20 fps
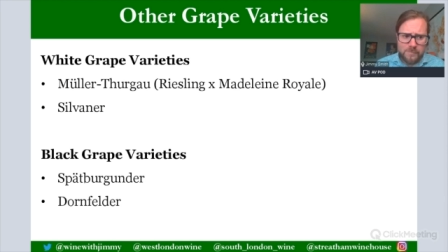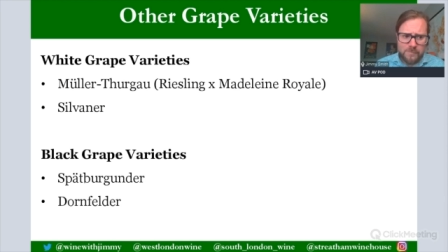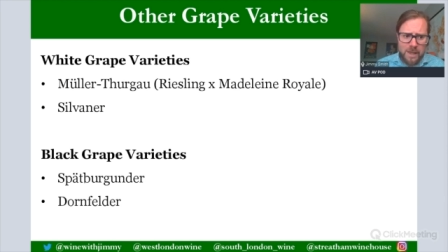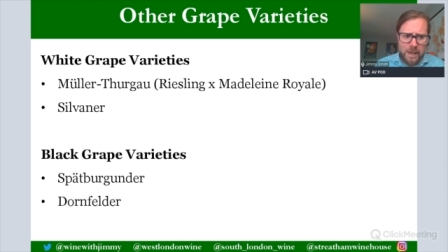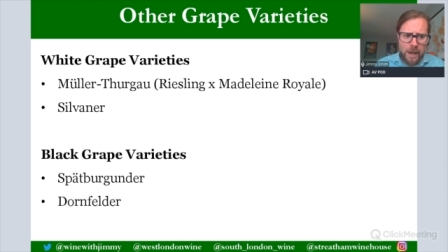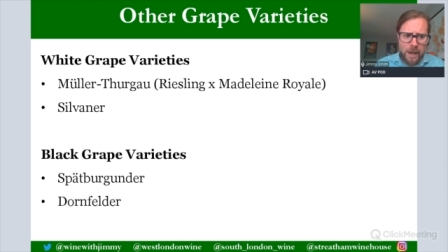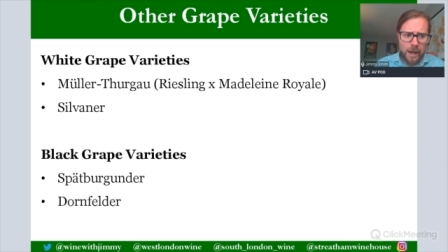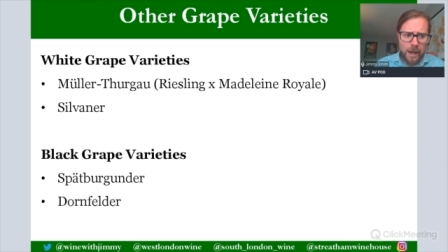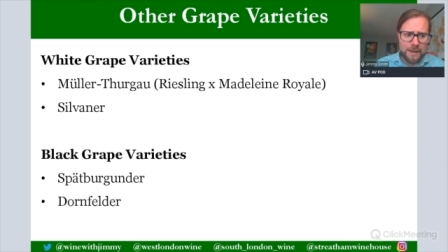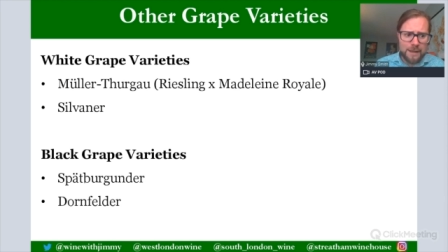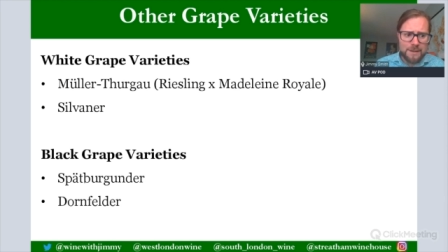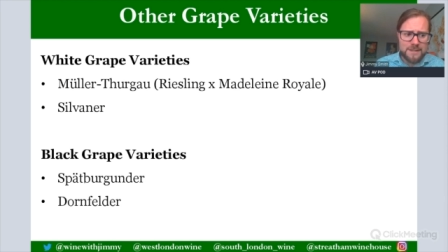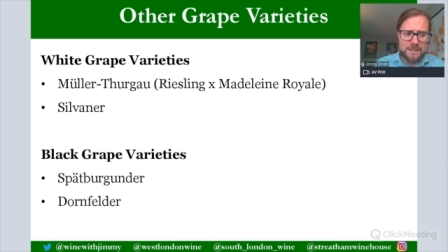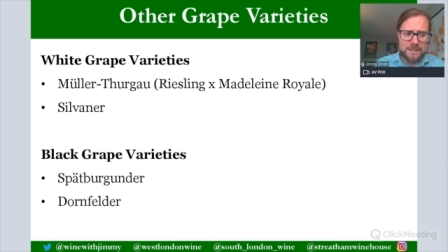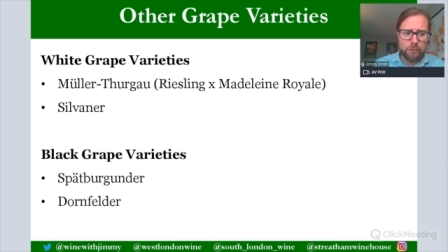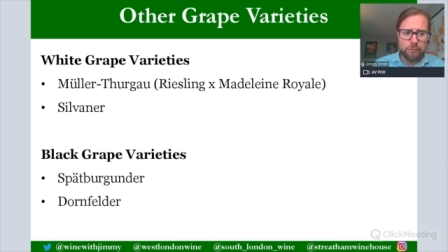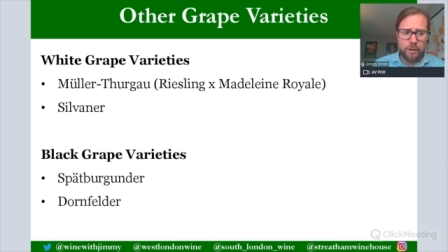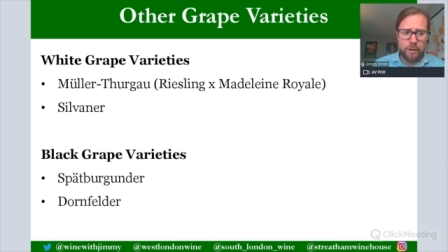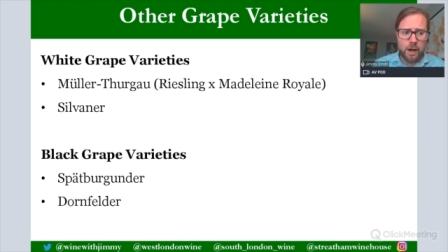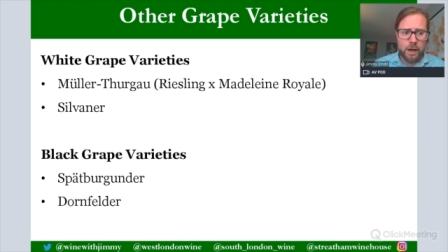and
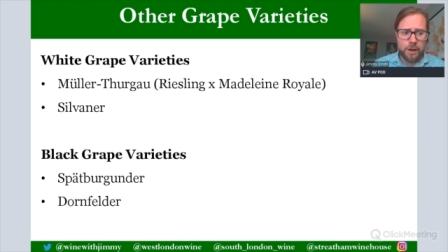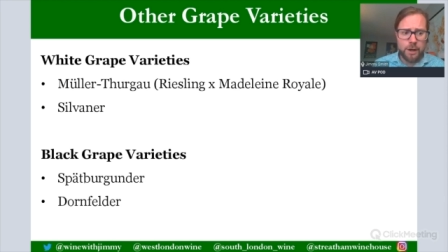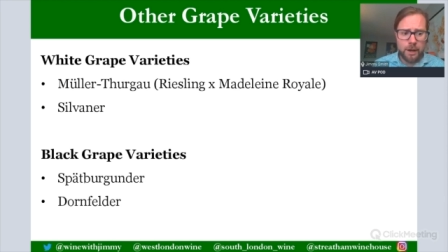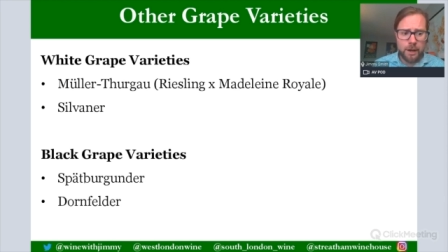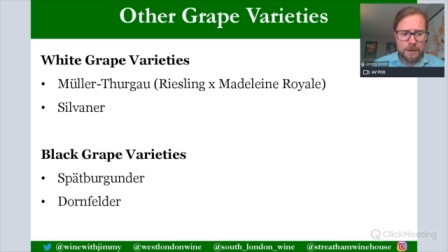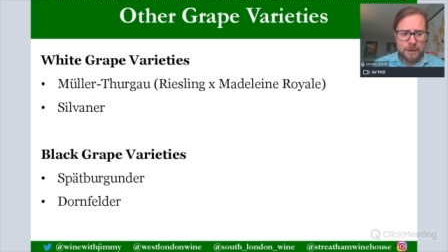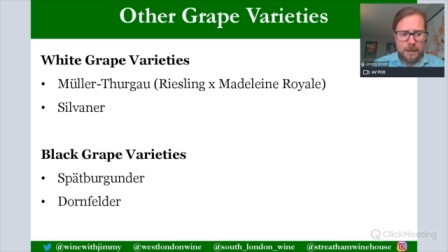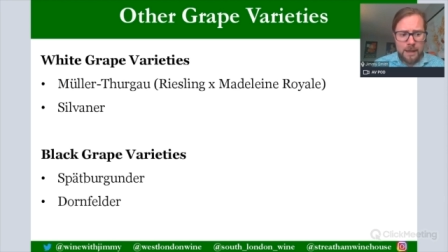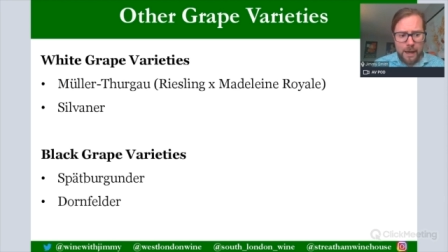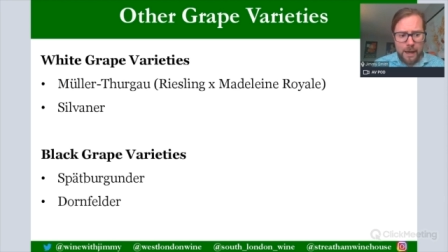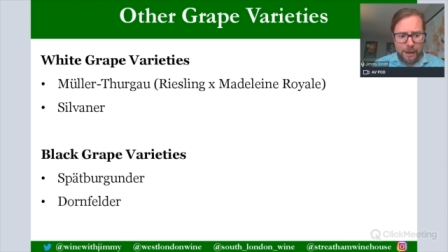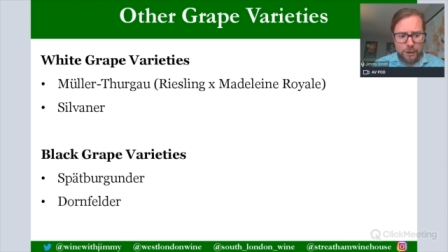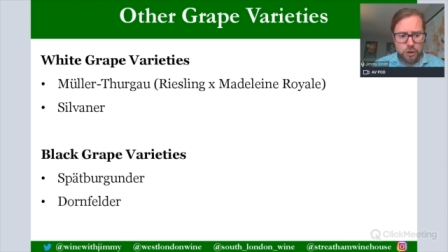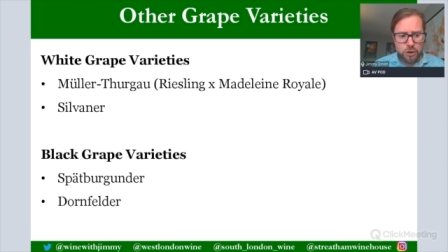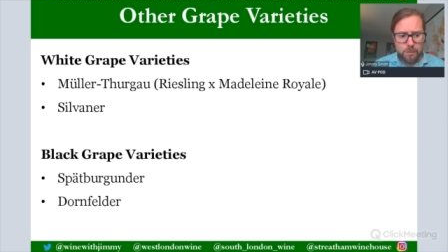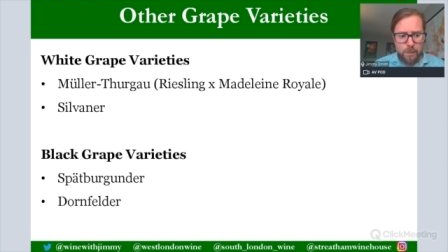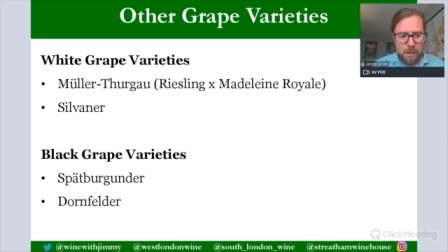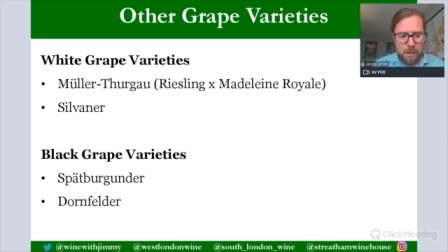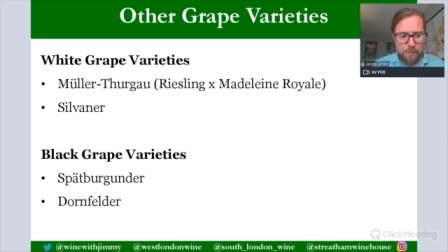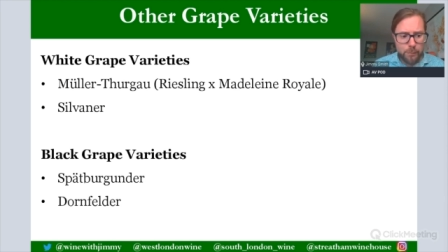Silvaner and
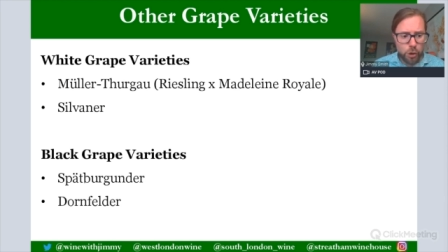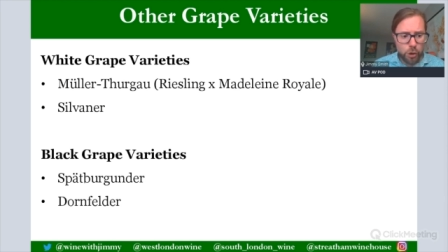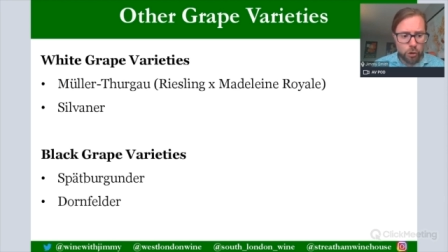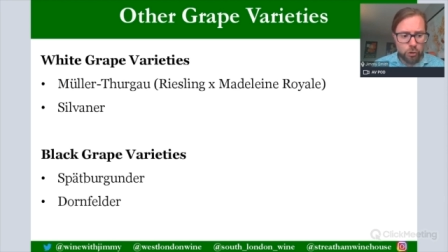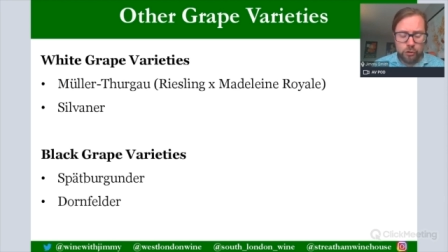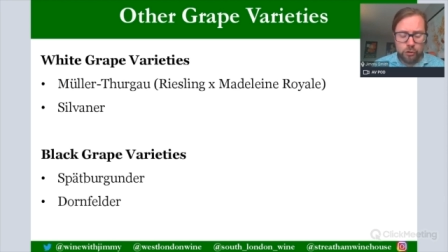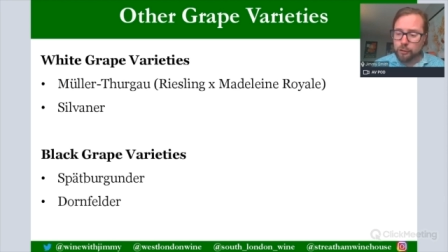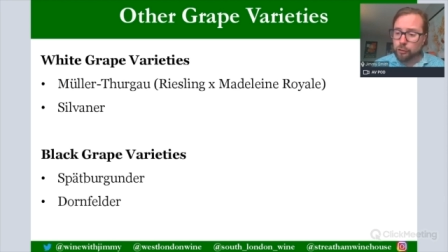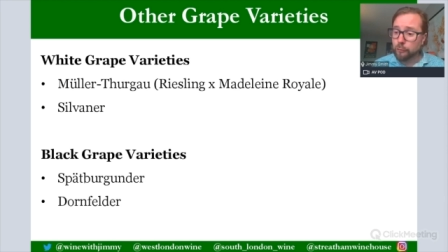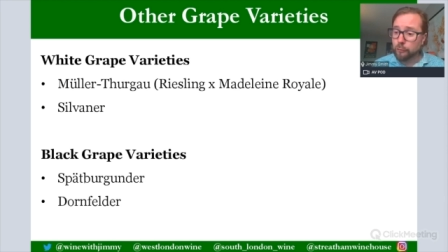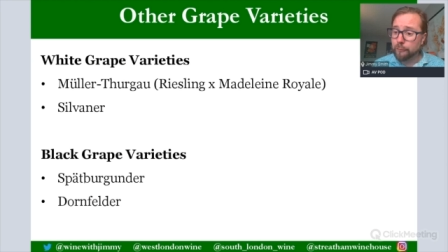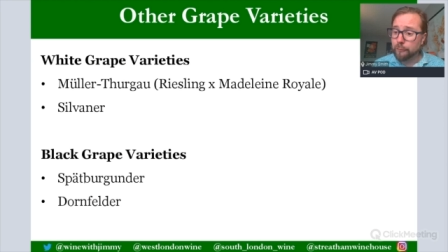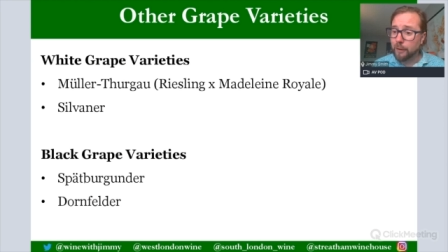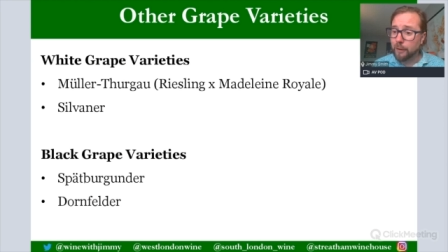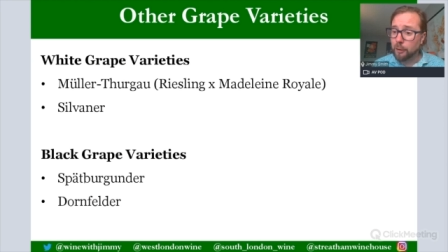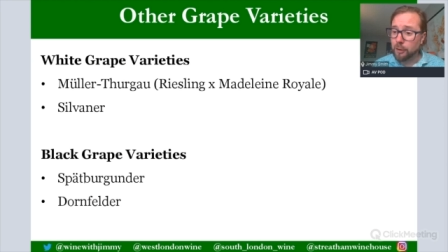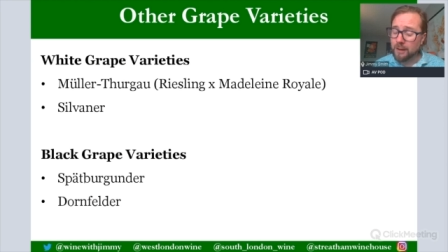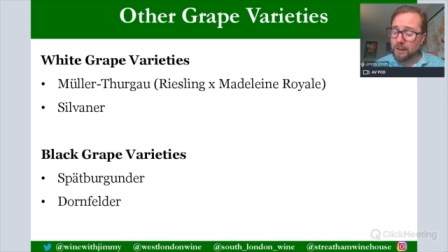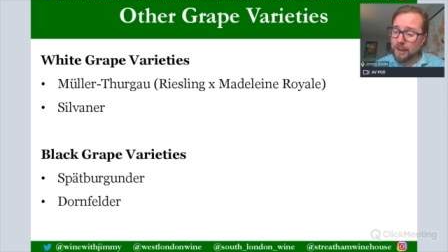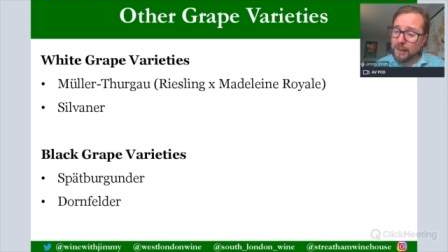Spätburgunder,
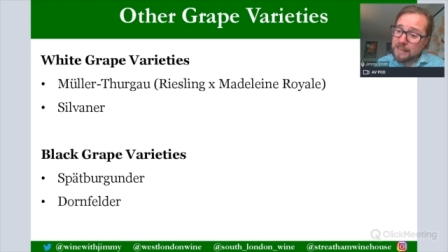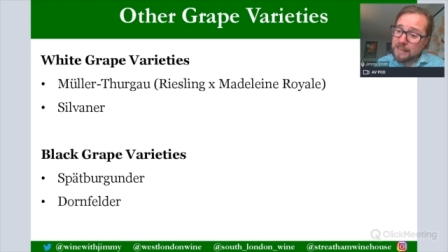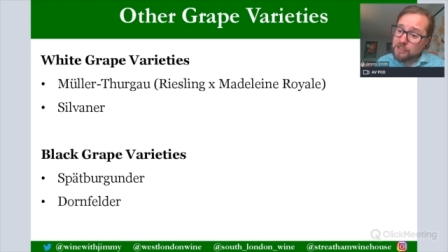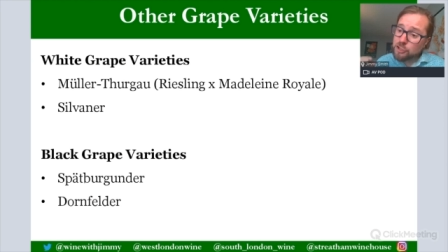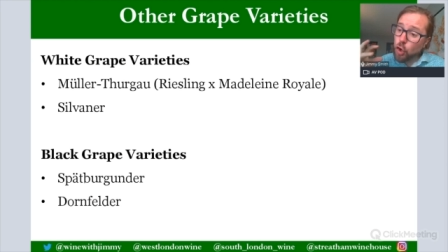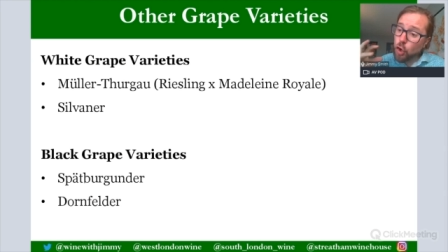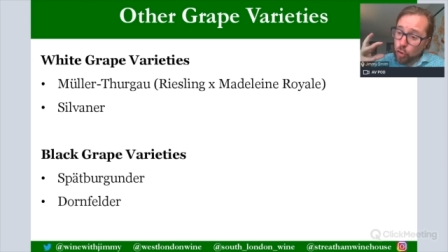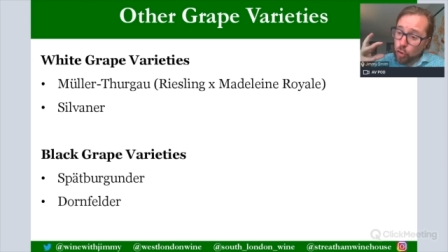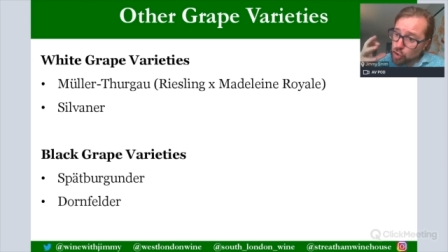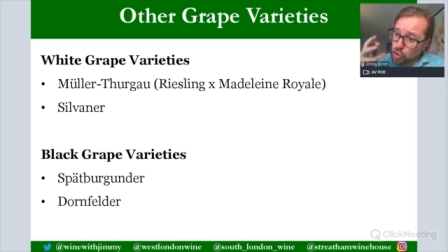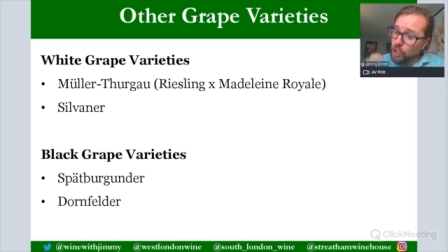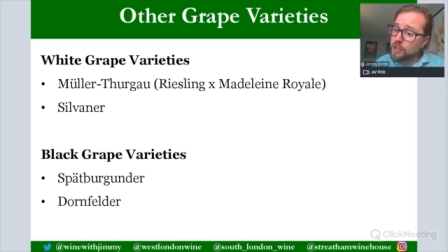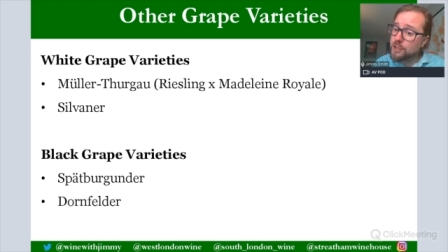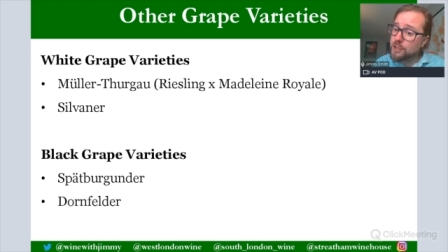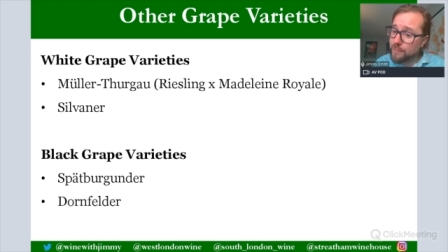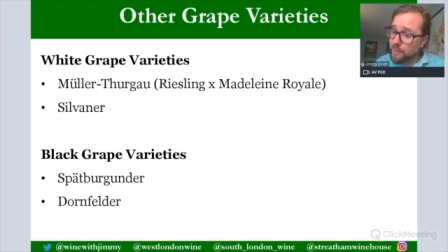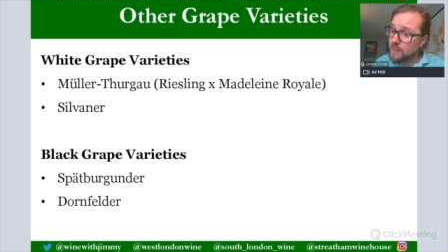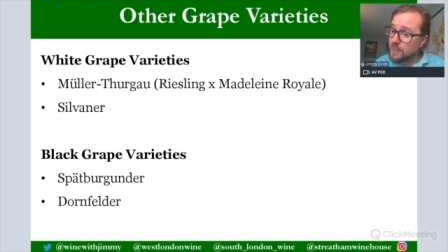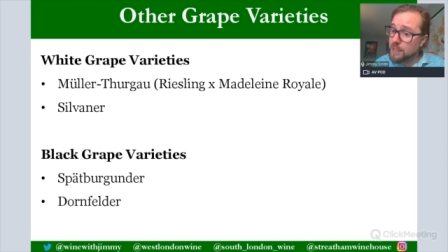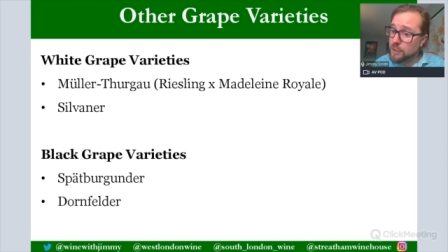Dornfelder. Now, that's not just
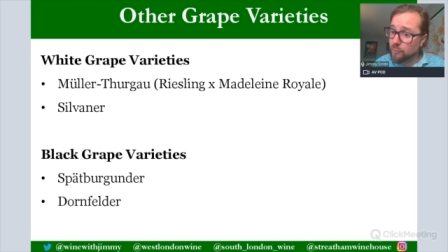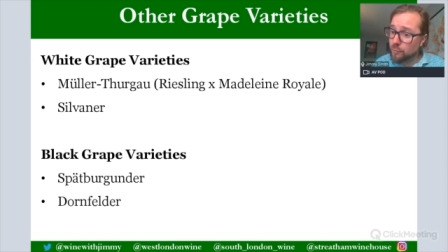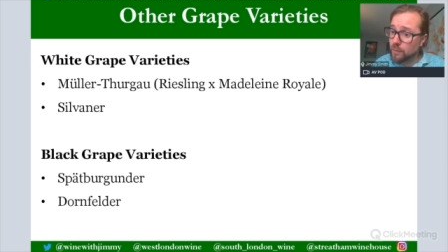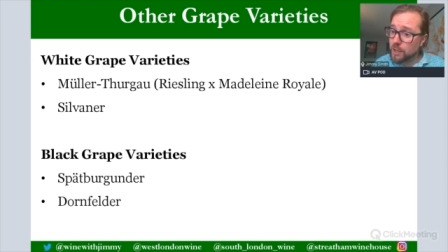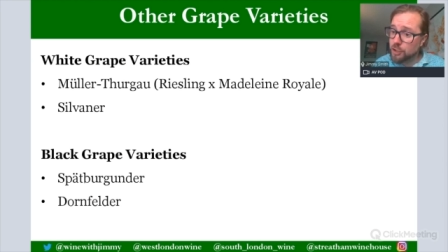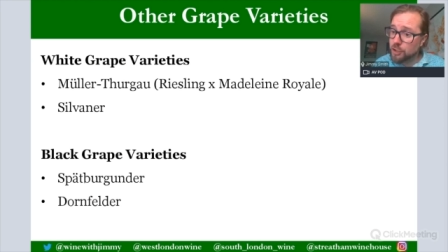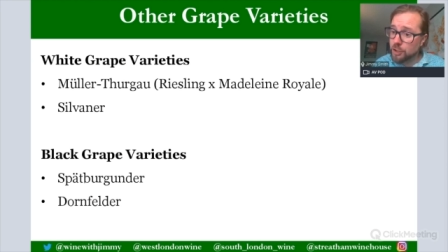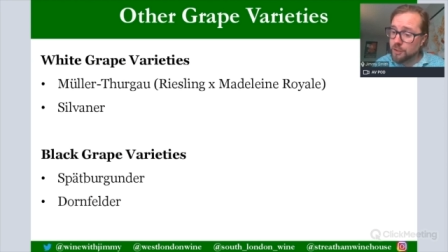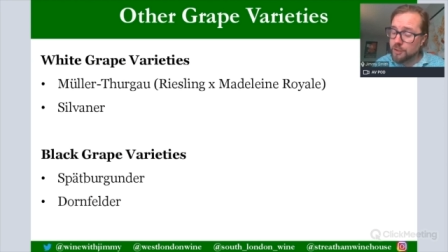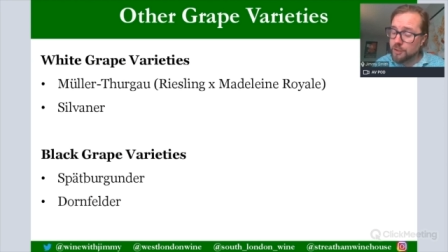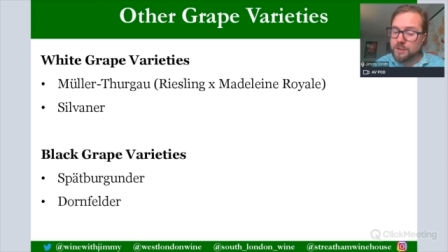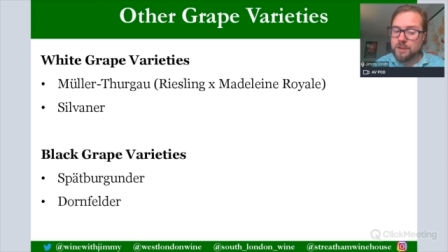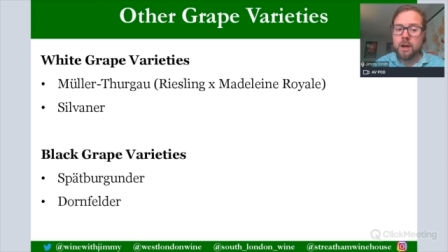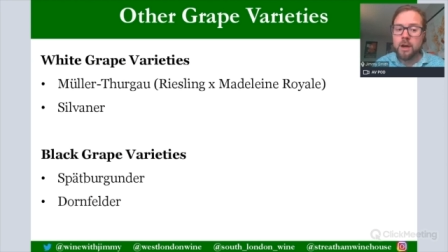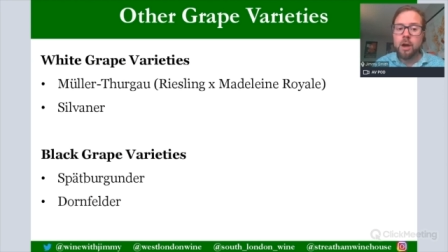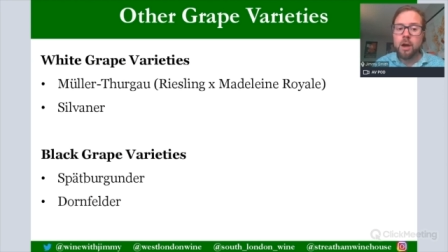for these regions.